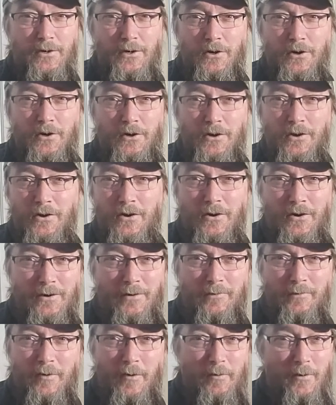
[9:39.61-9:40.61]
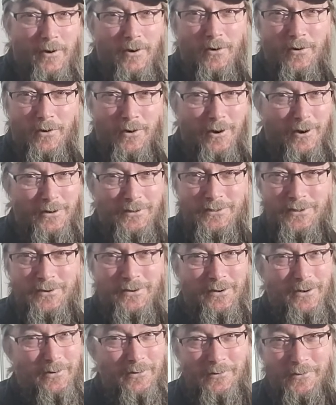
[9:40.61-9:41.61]
hoodie on and put my Carhartts
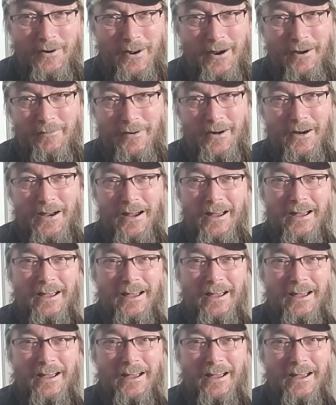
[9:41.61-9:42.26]
on or whatever.